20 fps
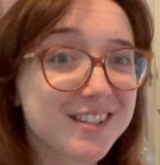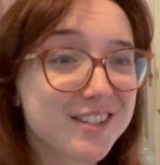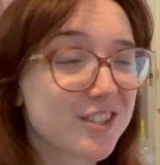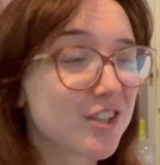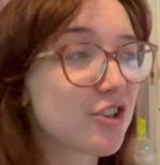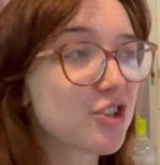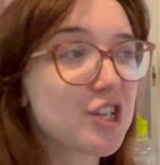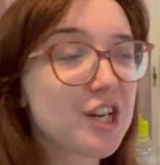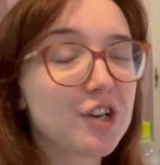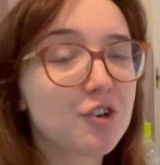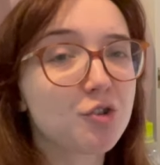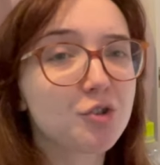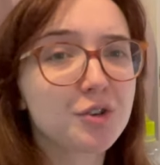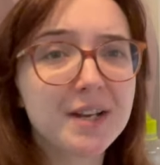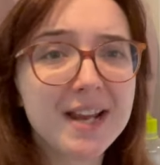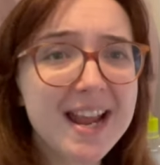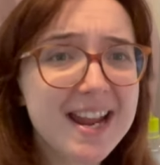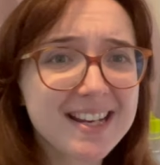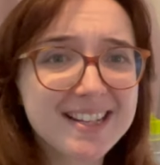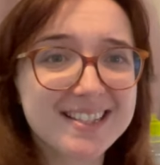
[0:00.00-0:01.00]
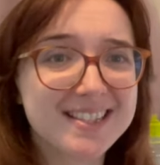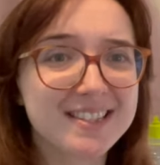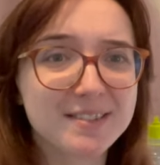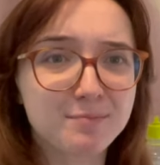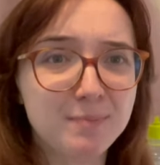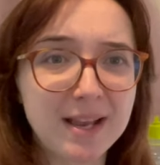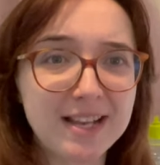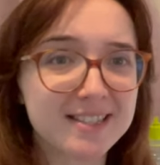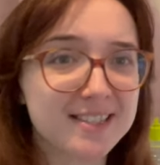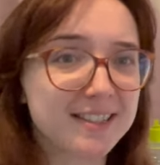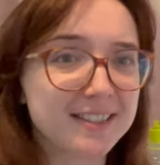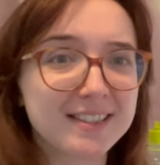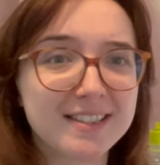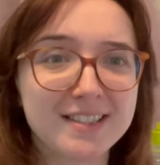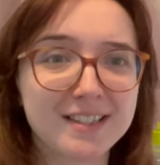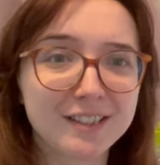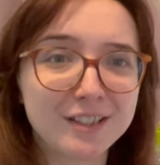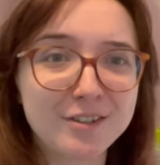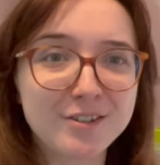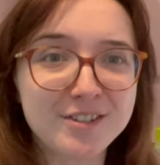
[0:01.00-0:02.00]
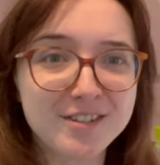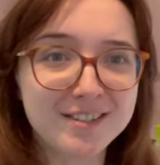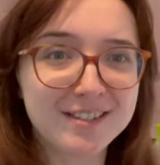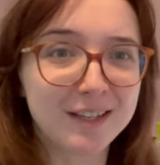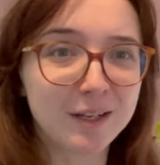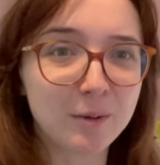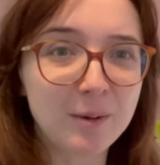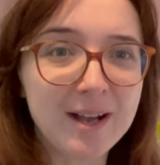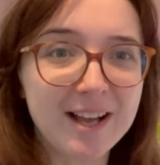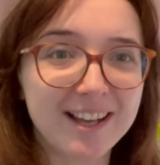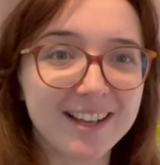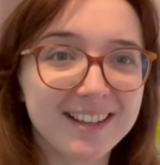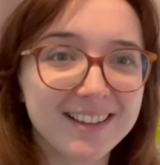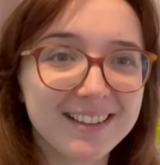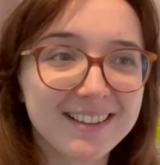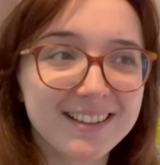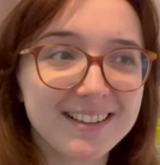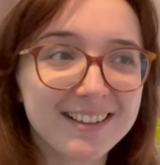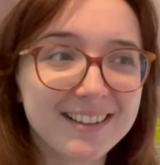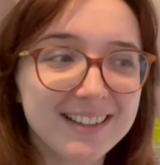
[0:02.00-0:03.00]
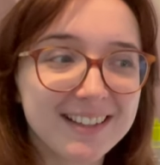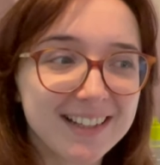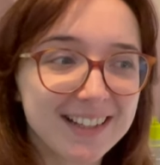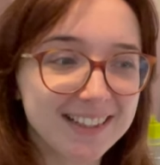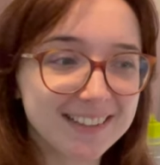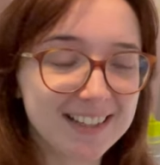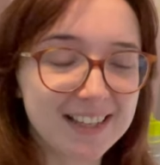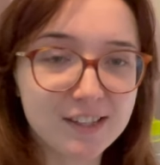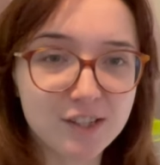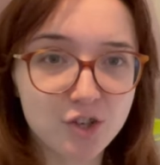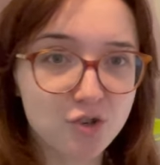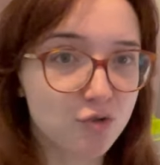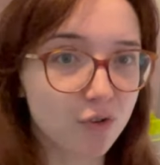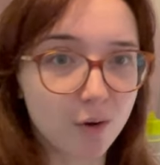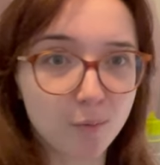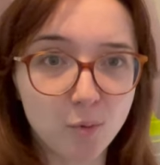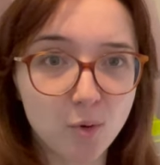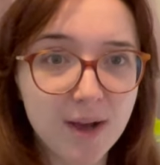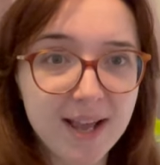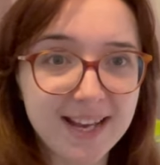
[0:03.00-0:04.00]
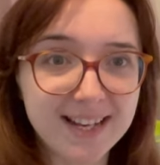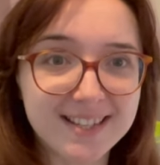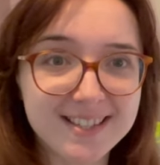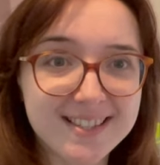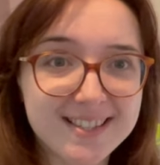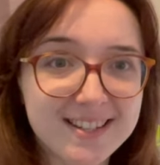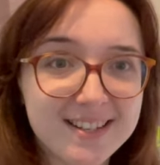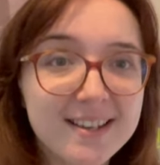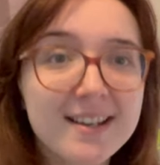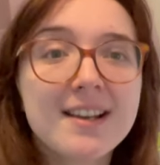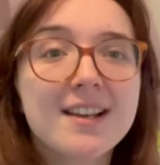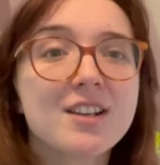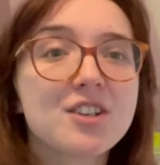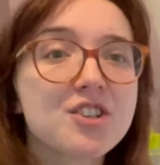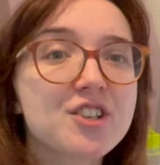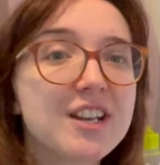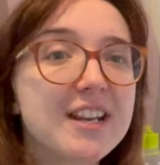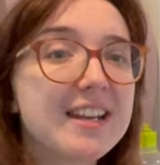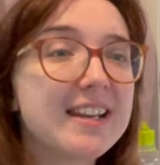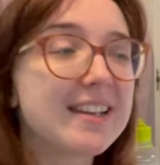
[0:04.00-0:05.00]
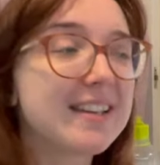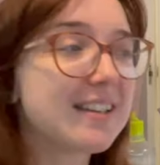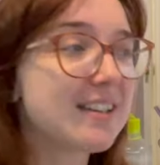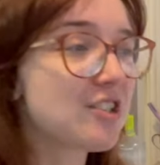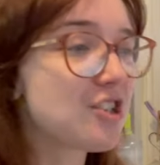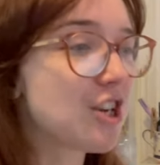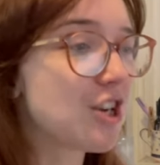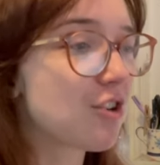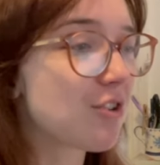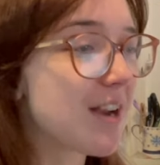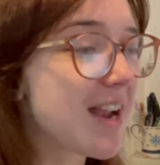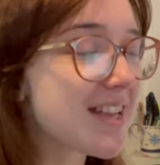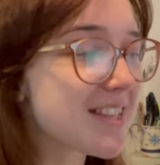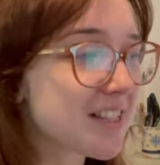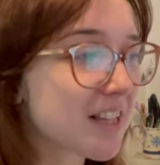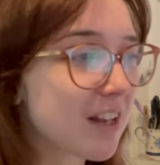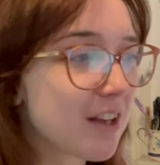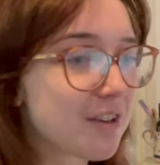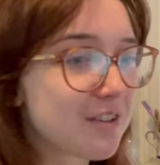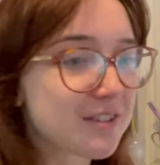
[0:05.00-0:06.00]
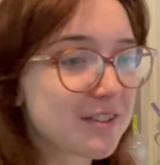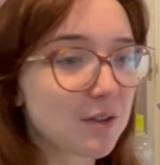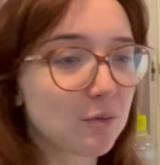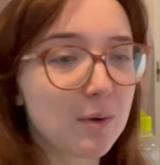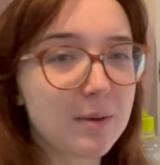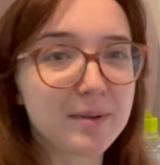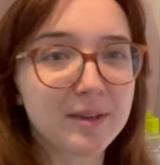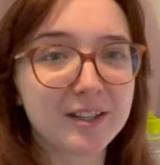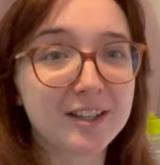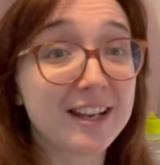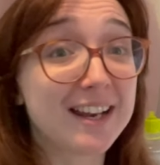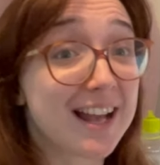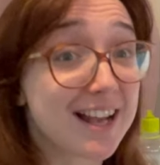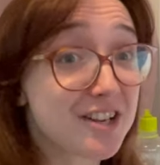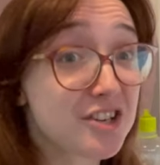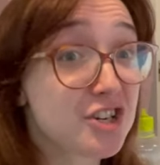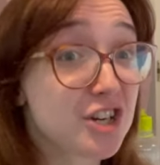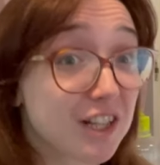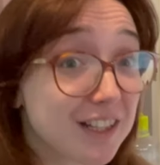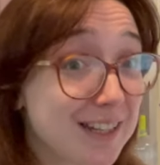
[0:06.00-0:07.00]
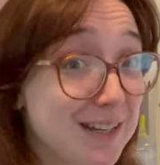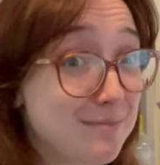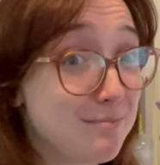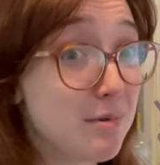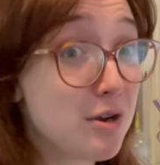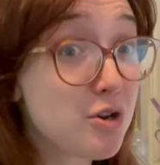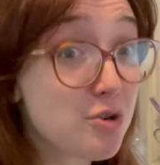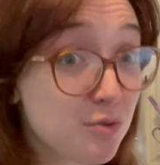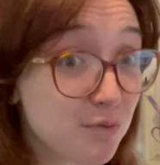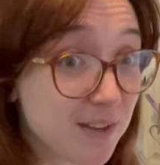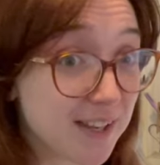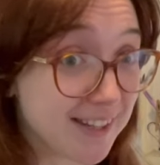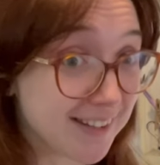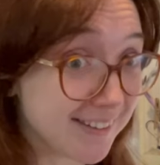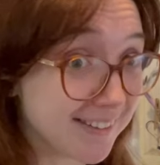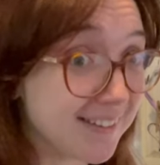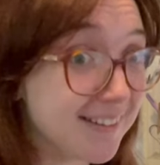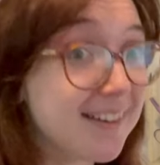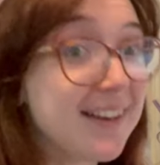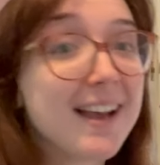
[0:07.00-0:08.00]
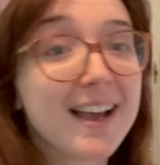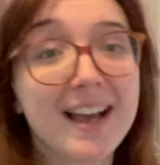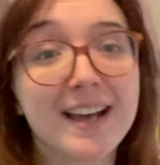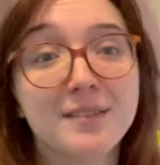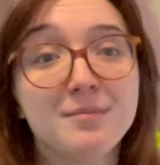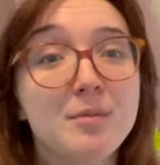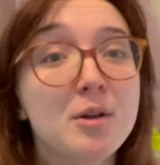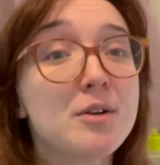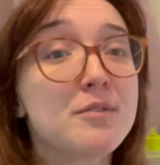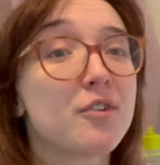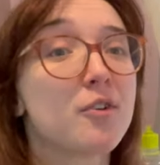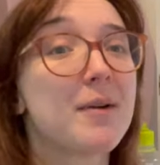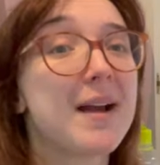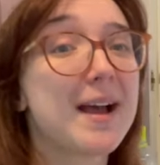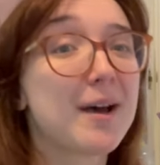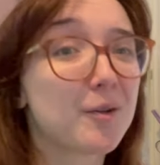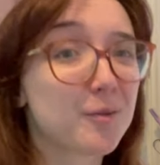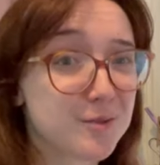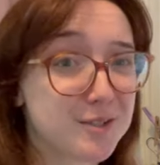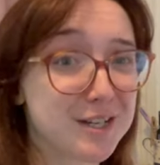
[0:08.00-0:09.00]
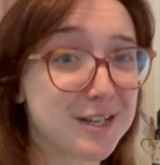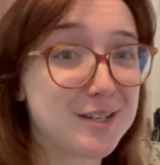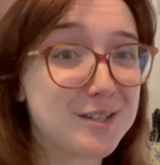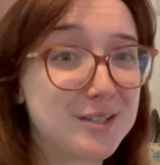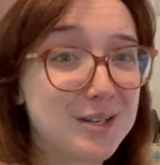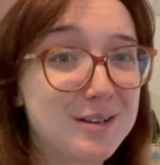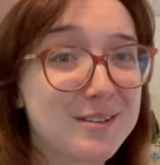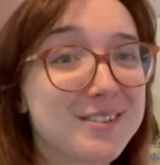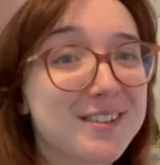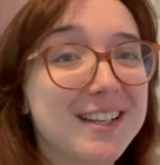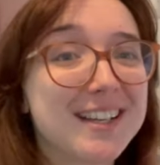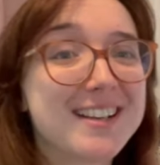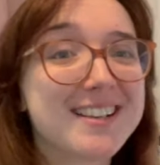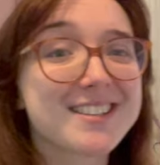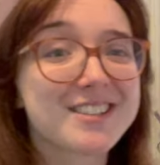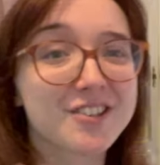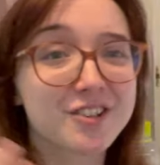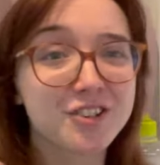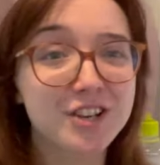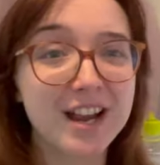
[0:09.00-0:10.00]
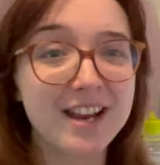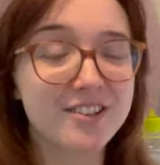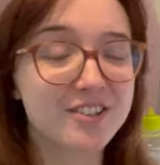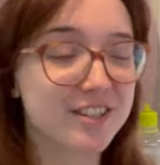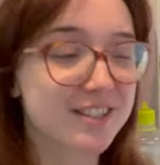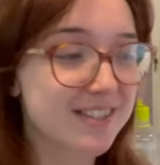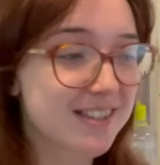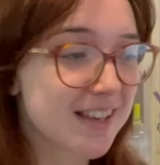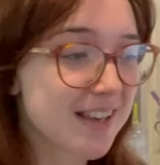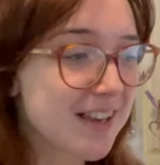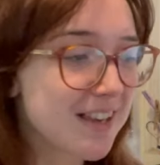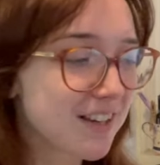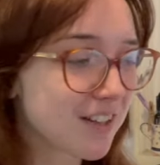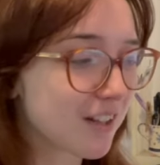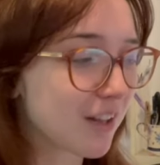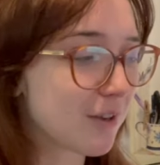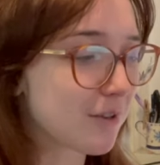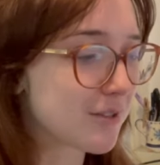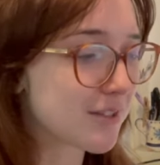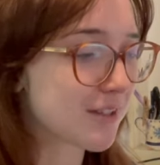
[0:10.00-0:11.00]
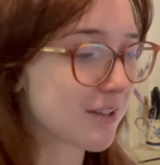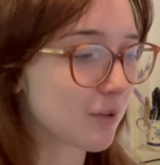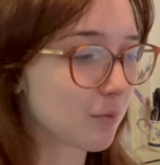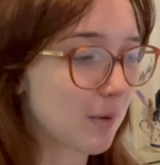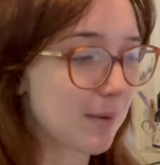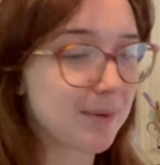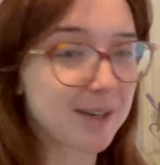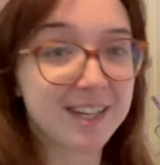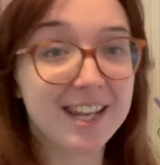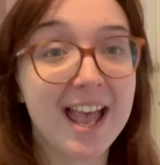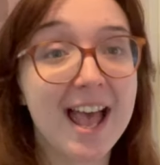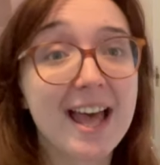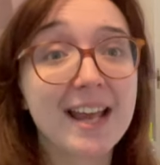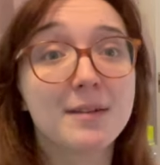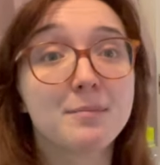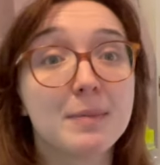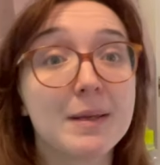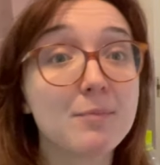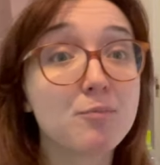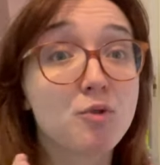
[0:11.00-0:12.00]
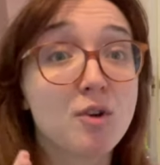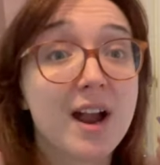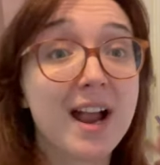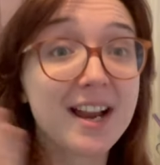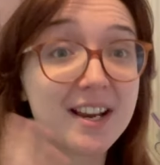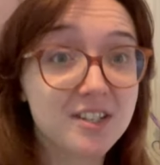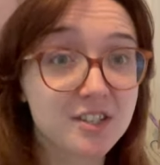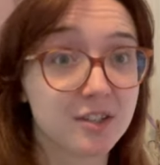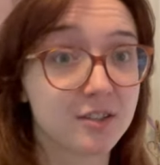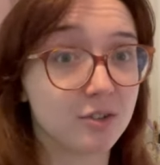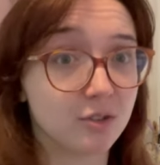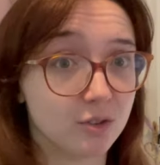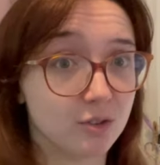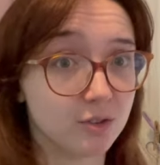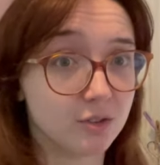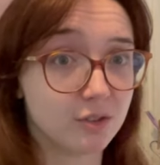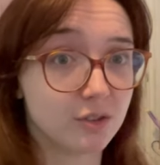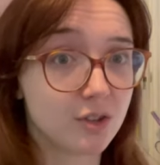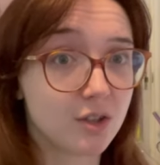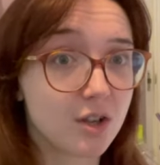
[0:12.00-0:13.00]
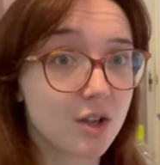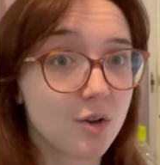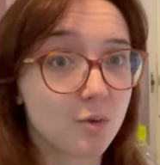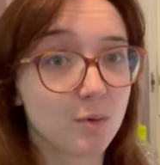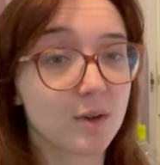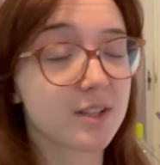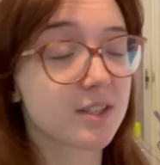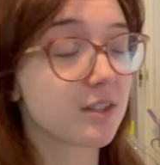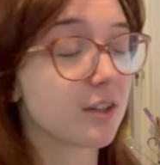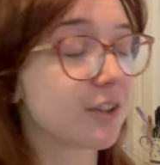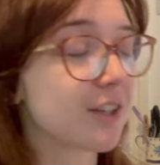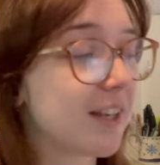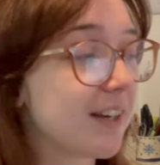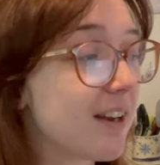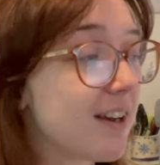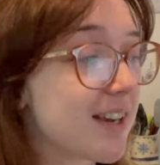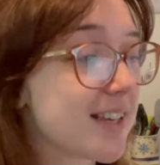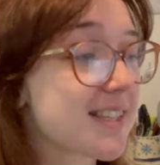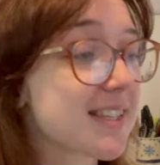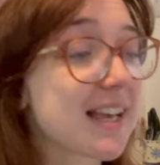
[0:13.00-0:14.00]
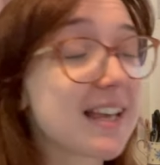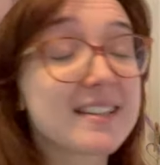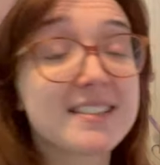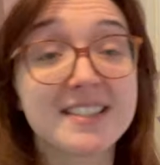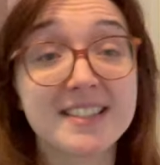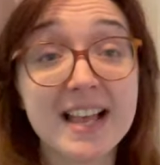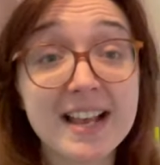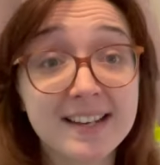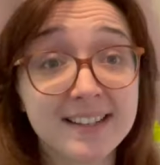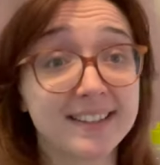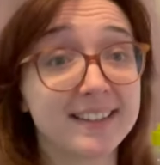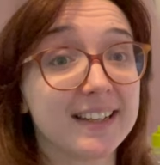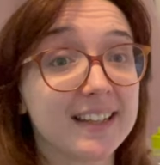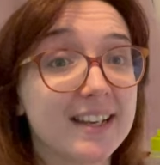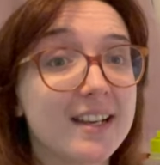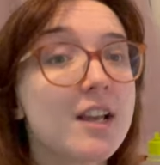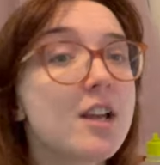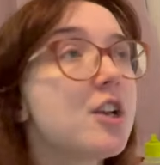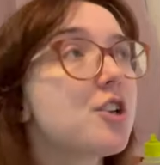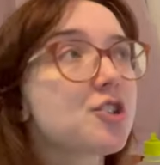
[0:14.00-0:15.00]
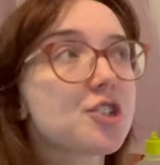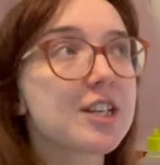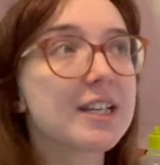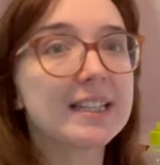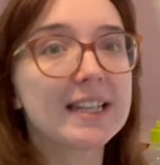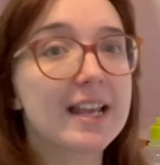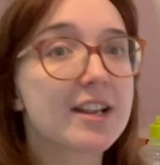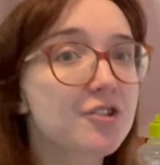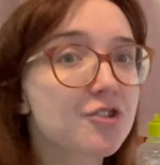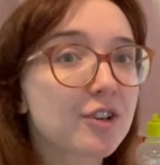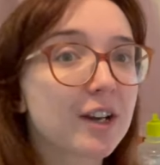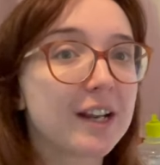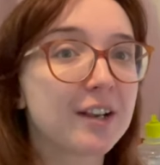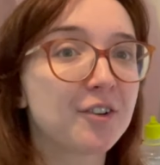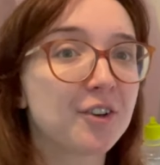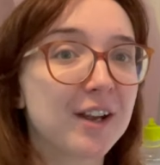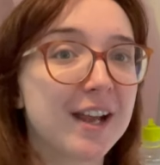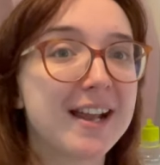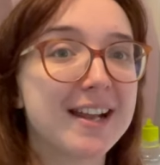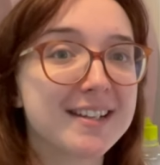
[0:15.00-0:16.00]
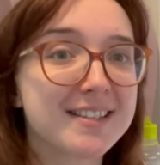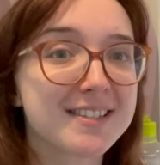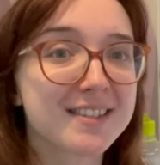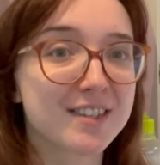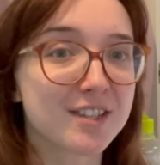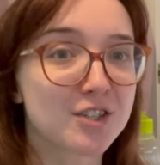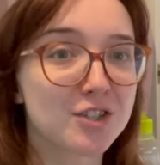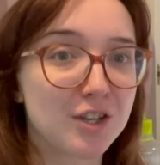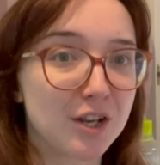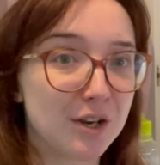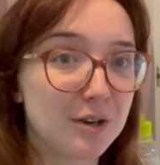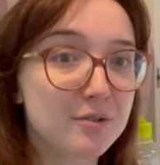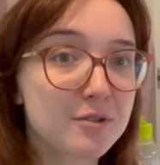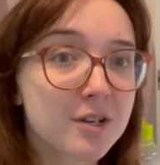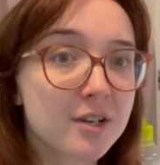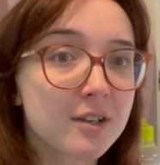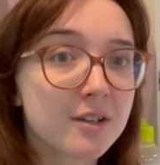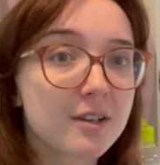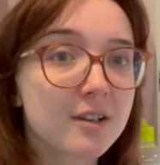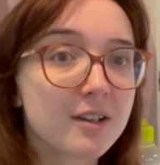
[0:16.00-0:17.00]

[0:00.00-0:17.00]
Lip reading: So she creates basically the loose silhouette and like the drop waist. She creates clothes that women can actually move in and move around and do things. She changes clothes so that women can be practical while looking nice. And secondly, she literally creates the suit.